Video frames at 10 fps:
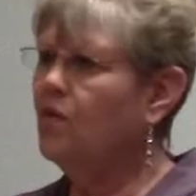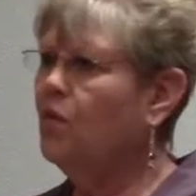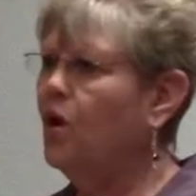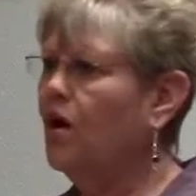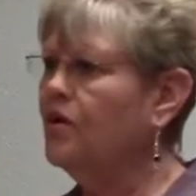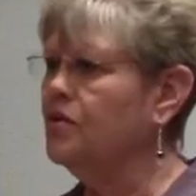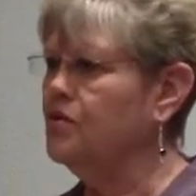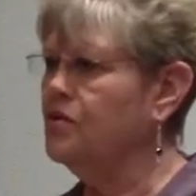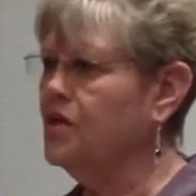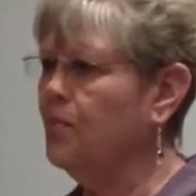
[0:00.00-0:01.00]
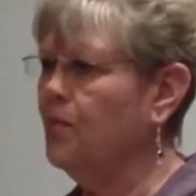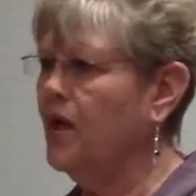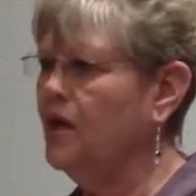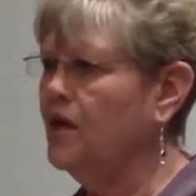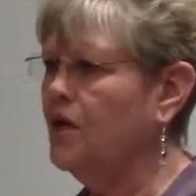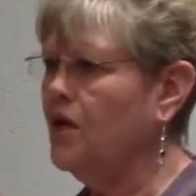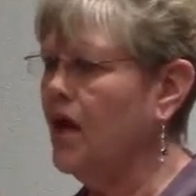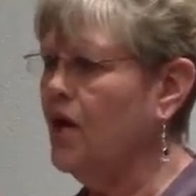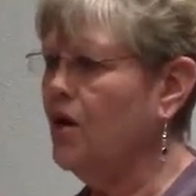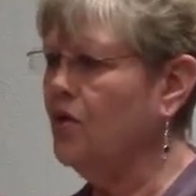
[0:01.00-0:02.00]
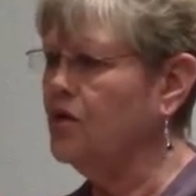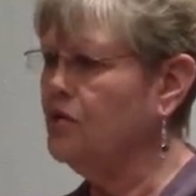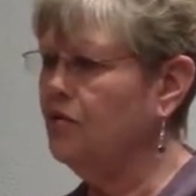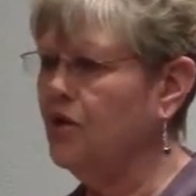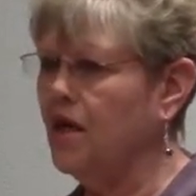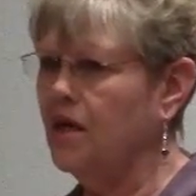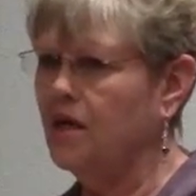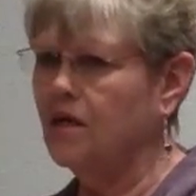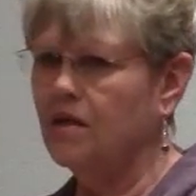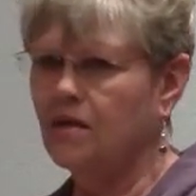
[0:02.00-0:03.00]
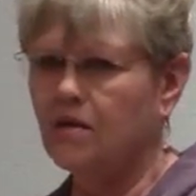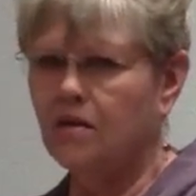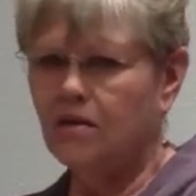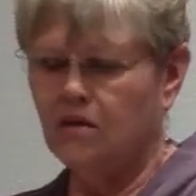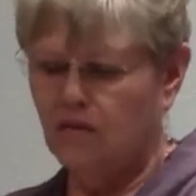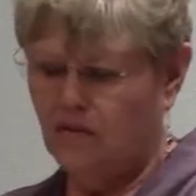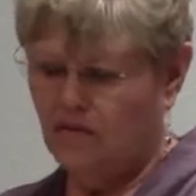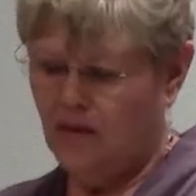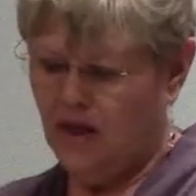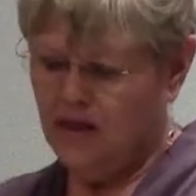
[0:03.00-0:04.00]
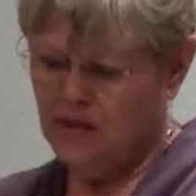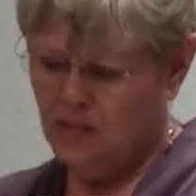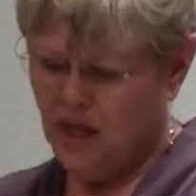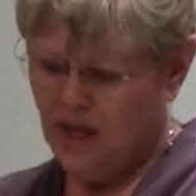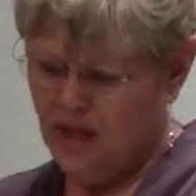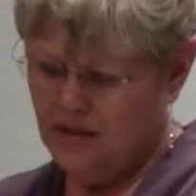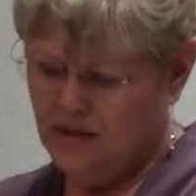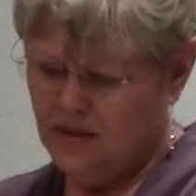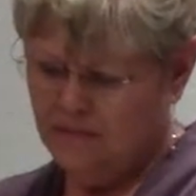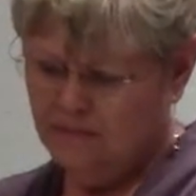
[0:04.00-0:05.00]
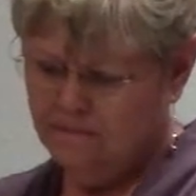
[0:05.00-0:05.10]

the waters are separated and air is created, that expanse?